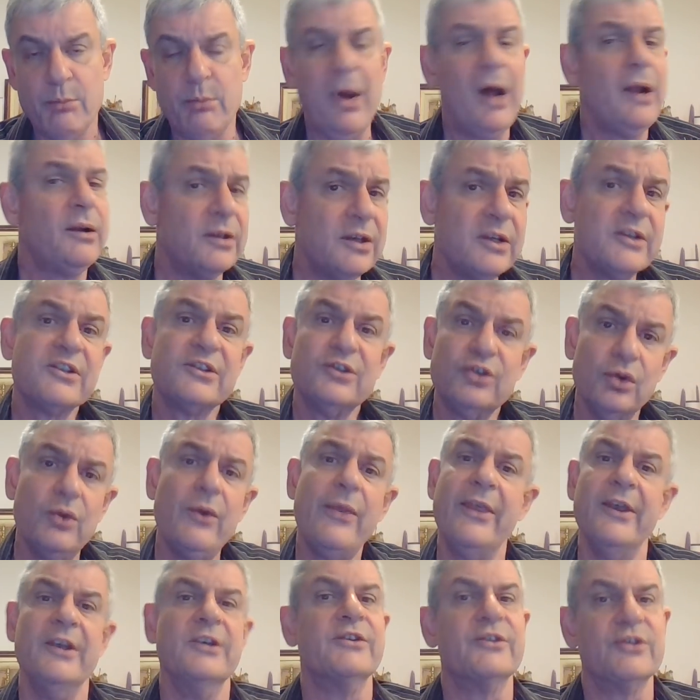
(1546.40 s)
Partners
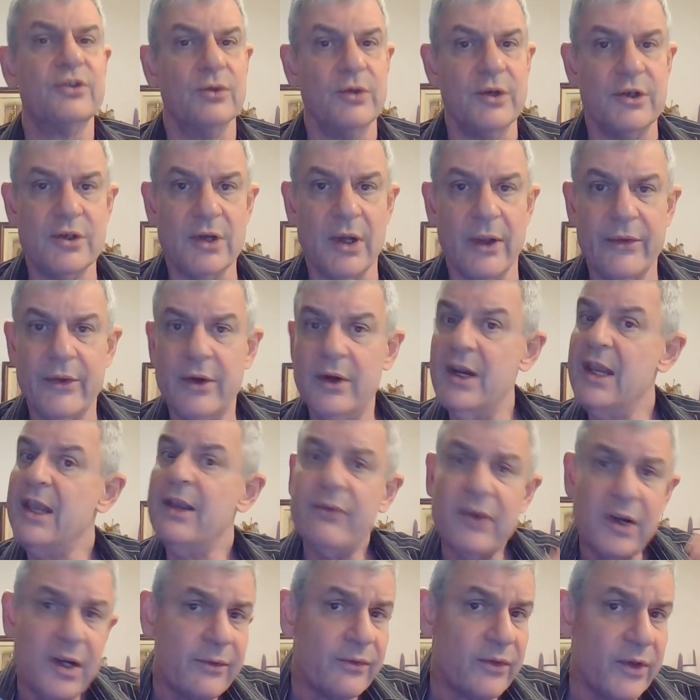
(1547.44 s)
do this to each other,
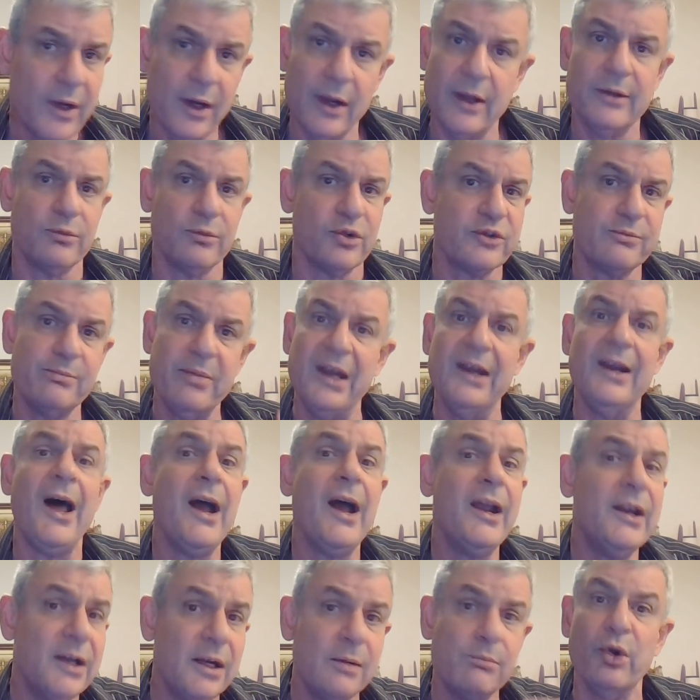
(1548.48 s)
even if they are the most
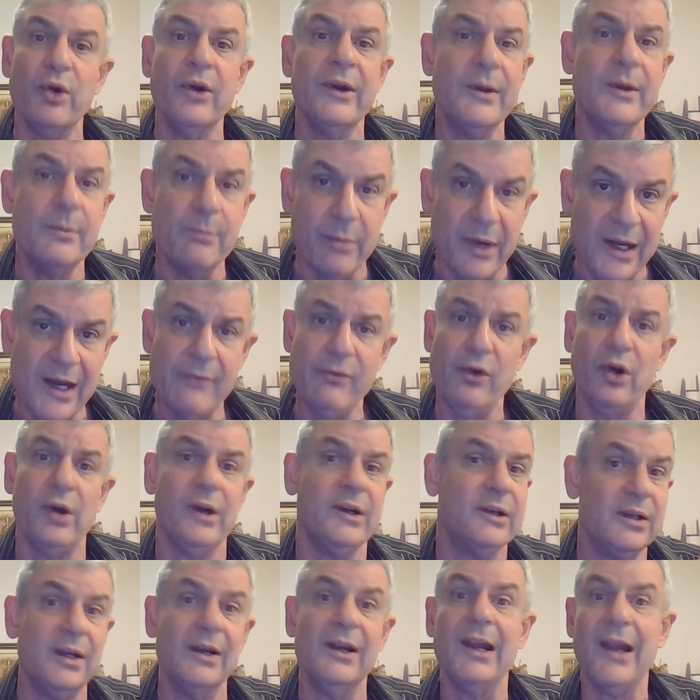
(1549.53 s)
benign and
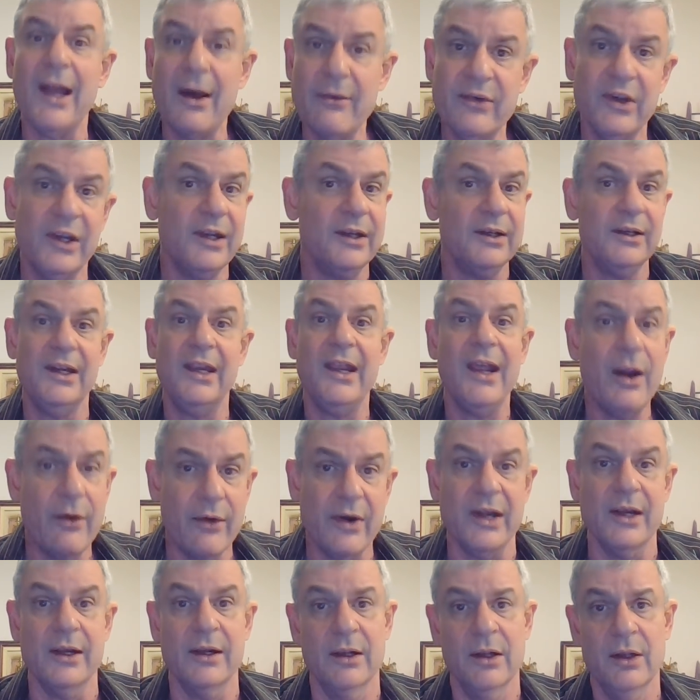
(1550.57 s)
benevolent and loving and
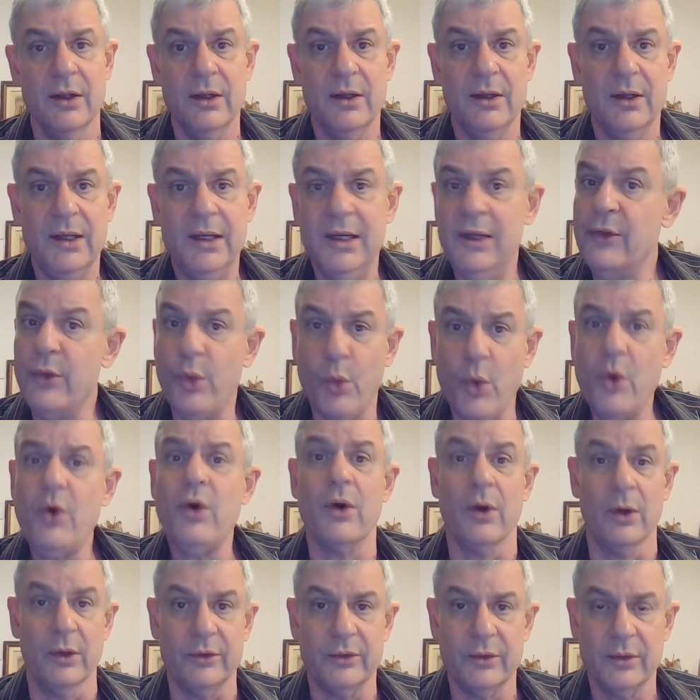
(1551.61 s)
caring in the
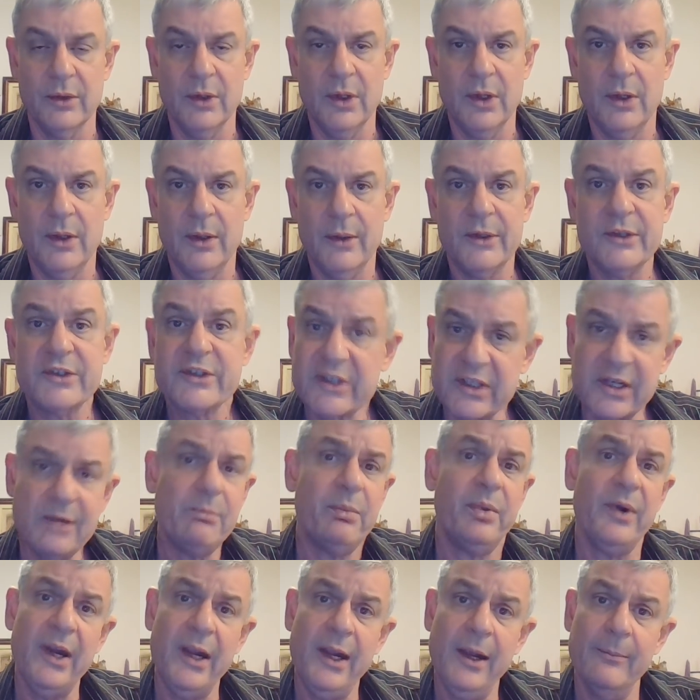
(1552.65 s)
world,
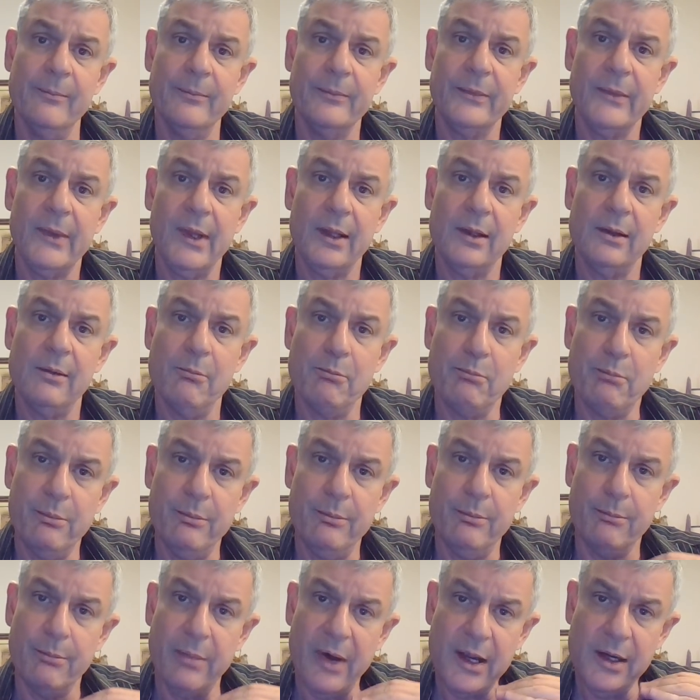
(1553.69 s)
simply
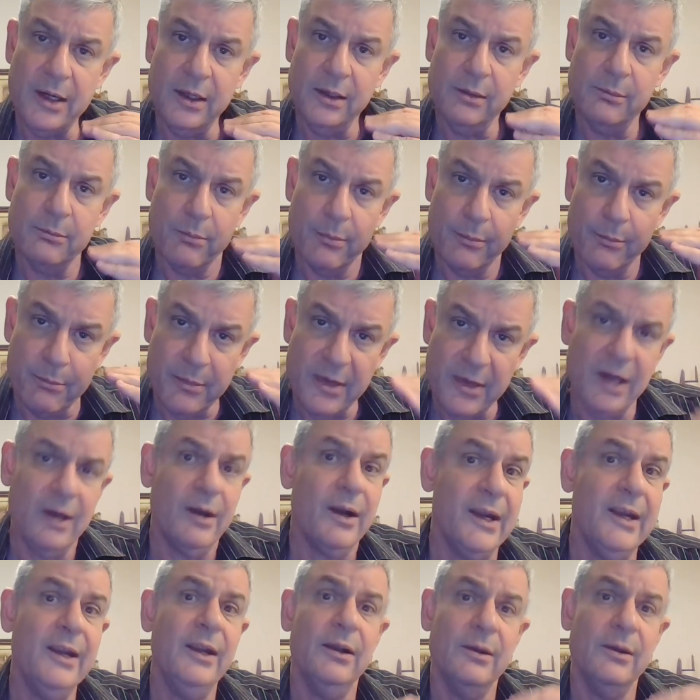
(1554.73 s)
by
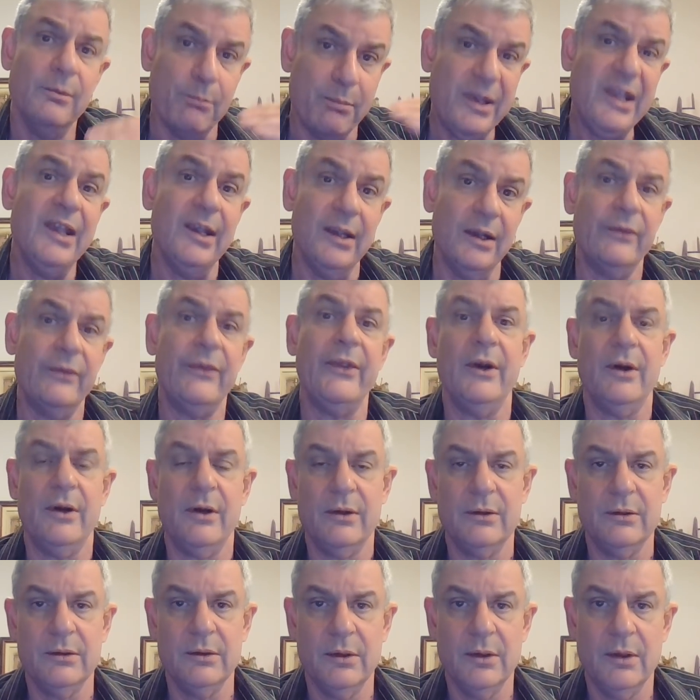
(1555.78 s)
merely being
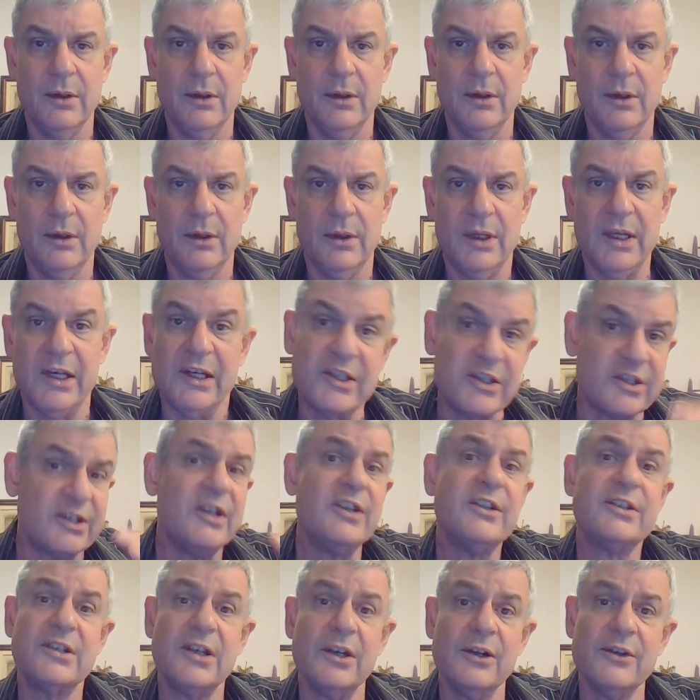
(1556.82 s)
there.
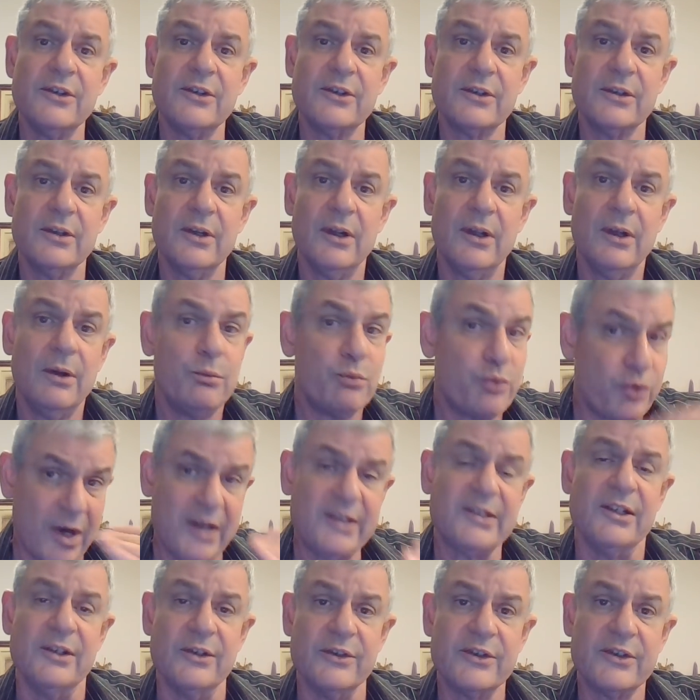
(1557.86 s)
Existence,
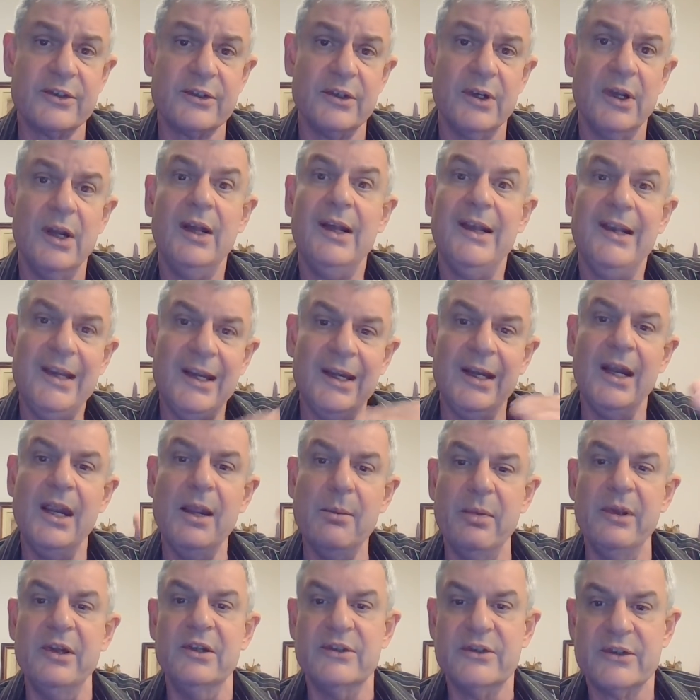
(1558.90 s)
presence
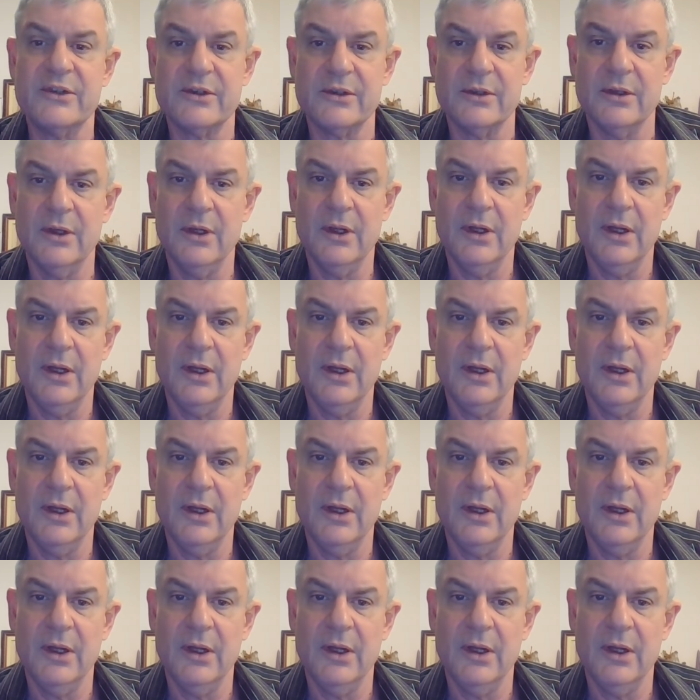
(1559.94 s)
inhibits.